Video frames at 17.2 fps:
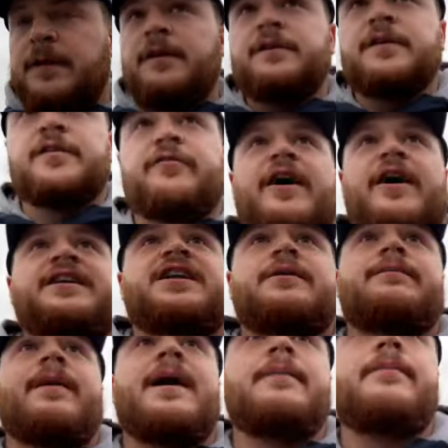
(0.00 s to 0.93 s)
There's
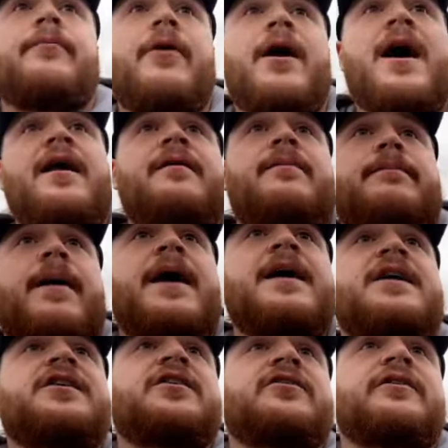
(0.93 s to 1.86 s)
freshly made bread,
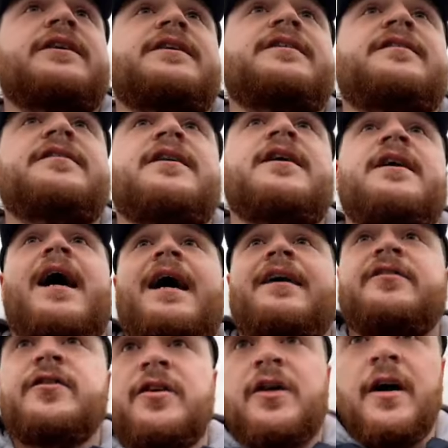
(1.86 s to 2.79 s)
pastries,
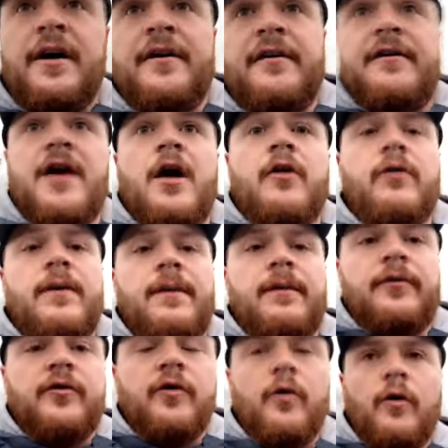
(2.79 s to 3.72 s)
as you kind of go in
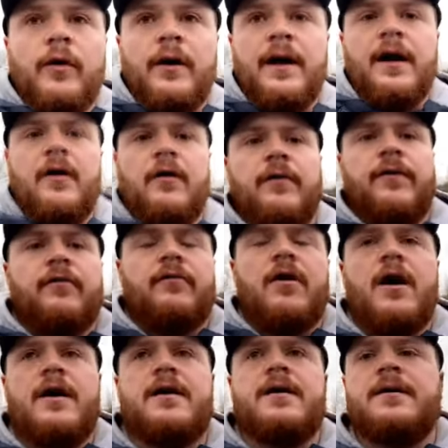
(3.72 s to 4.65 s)
the door here on the
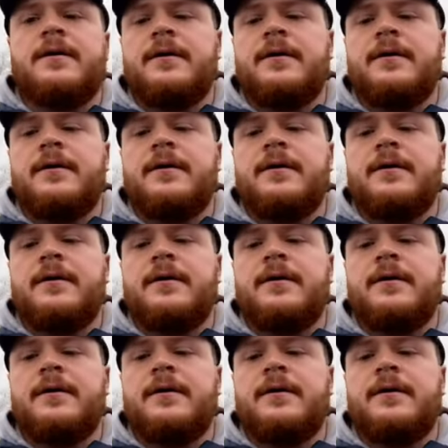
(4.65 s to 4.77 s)
right.